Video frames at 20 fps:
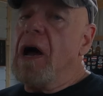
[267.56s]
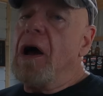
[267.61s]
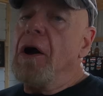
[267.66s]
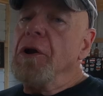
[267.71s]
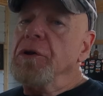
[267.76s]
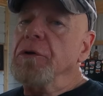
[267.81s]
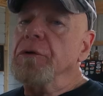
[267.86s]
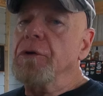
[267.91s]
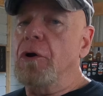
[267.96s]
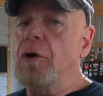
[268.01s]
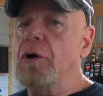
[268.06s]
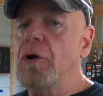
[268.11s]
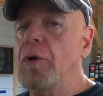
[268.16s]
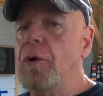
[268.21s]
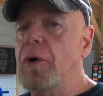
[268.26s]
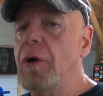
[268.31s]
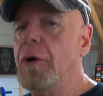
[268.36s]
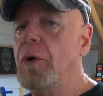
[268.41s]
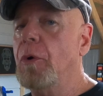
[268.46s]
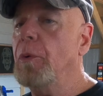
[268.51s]
now you
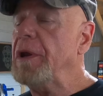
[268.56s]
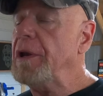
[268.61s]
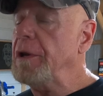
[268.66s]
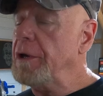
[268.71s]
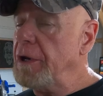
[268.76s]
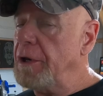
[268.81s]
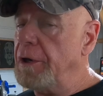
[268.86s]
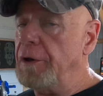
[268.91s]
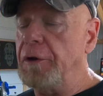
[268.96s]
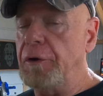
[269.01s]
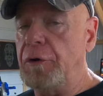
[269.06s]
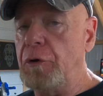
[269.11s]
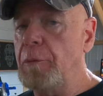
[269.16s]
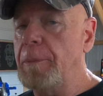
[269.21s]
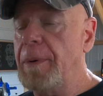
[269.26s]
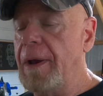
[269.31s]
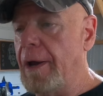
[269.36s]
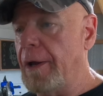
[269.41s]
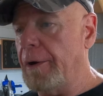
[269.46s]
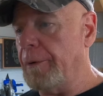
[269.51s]
know we needed a new
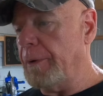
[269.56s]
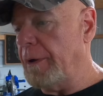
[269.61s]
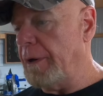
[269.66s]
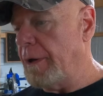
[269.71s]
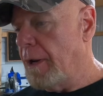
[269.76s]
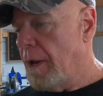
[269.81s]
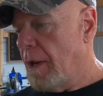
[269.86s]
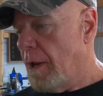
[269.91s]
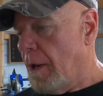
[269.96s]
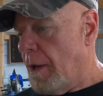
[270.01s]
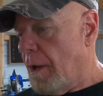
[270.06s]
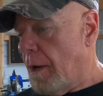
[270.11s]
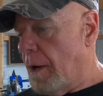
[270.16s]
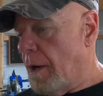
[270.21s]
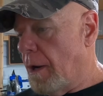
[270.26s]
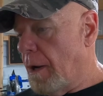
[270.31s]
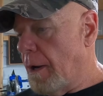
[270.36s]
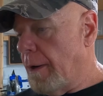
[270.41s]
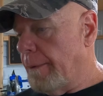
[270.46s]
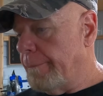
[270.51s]
battery.
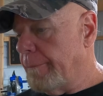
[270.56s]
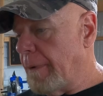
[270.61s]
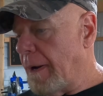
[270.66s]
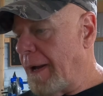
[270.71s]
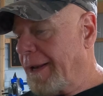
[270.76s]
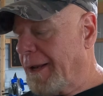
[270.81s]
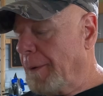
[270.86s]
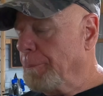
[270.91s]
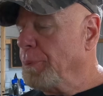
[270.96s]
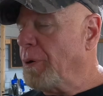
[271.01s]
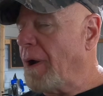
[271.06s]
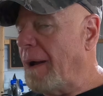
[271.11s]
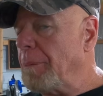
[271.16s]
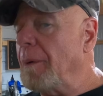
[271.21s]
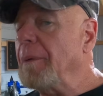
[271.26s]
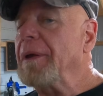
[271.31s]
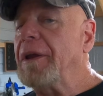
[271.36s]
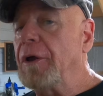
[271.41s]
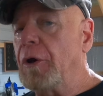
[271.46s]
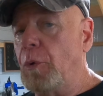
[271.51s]
I could
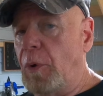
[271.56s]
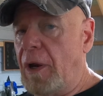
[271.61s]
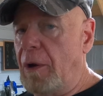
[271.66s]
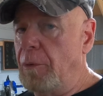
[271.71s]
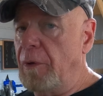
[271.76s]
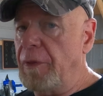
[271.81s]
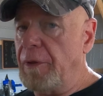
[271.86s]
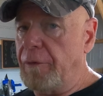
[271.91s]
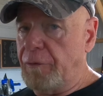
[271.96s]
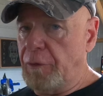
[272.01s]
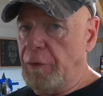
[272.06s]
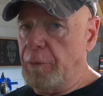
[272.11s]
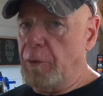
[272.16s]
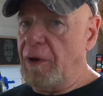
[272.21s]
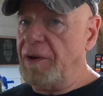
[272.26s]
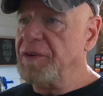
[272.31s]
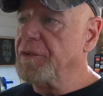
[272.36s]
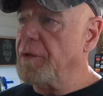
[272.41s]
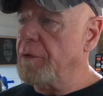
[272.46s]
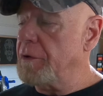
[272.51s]
probably get away with it for the
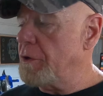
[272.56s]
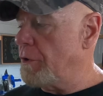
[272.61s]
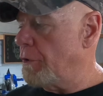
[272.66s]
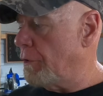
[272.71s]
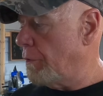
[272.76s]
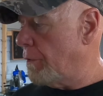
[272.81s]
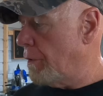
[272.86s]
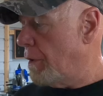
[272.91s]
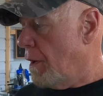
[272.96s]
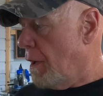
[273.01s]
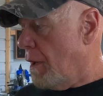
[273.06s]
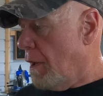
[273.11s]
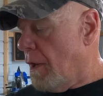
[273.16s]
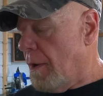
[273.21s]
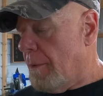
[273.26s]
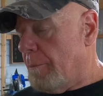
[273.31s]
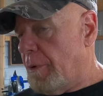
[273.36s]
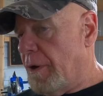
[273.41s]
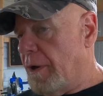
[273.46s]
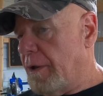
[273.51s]
rest of the year,
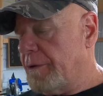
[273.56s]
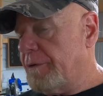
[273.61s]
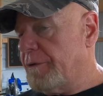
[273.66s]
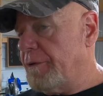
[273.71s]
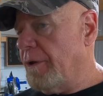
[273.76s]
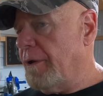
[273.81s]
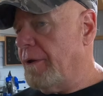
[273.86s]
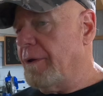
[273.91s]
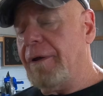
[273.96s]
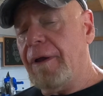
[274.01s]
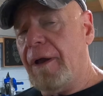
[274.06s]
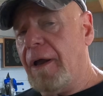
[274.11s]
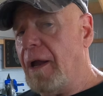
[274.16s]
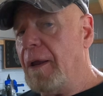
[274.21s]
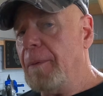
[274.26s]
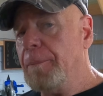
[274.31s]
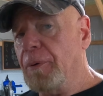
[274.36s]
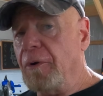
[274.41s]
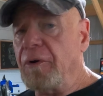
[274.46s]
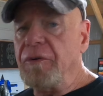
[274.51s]
but
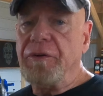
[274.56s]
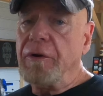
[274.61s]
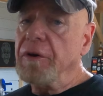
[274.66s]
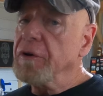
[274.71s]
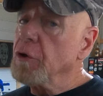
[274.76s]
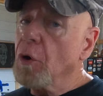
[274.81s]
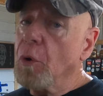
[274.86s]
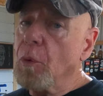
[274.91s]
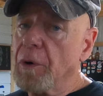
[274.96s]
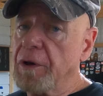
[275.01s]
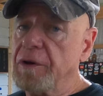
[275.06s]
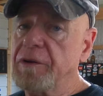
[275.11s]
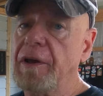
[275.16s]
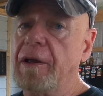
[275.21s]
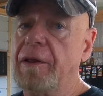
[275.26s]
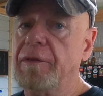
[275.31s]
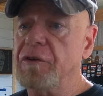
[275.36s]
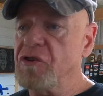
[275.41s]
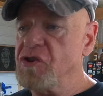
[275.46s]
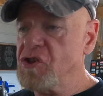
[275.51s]
I personally don't want to
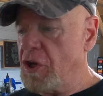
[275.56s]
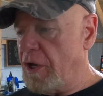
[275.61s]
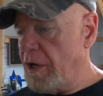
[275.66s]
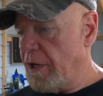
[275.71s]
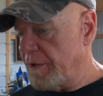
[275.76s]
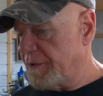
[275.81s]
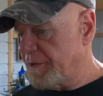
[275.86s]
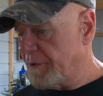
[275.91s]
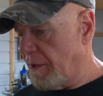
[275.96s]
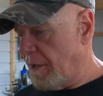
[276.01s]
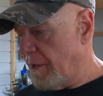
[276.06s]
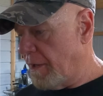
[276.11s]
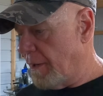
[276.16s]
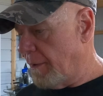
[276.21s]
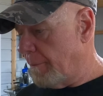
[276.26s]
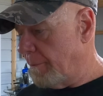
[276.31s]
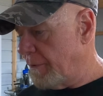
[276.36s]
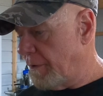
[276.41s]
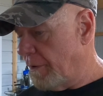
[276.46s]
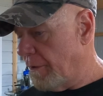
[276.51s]
take the chance.
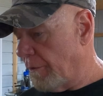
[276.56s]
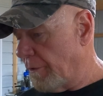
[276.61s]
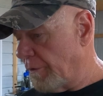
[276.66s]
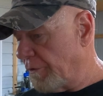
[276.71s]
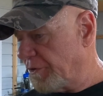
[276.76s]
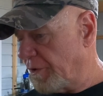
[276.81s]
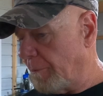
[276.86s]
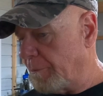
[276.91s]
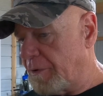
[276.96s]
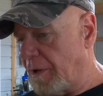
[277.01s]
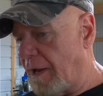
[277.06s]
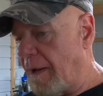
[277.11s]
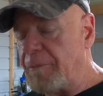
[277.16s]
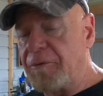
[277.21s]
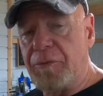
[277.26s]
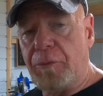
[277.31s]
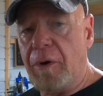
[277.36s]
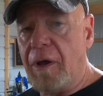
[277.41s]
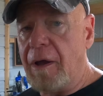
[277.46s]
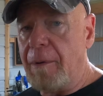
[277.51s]
You know, there's some
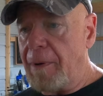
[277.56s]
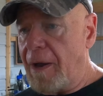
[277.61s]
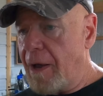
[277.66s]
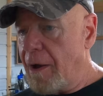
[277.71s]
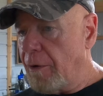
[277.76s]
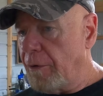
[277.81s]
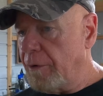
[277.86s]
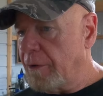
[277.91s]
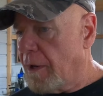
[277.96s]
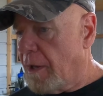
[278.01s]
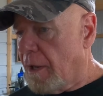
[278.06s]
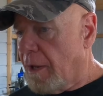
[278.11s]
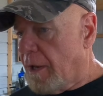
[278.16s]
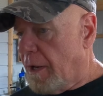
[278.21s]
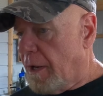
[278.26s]
times when I'm out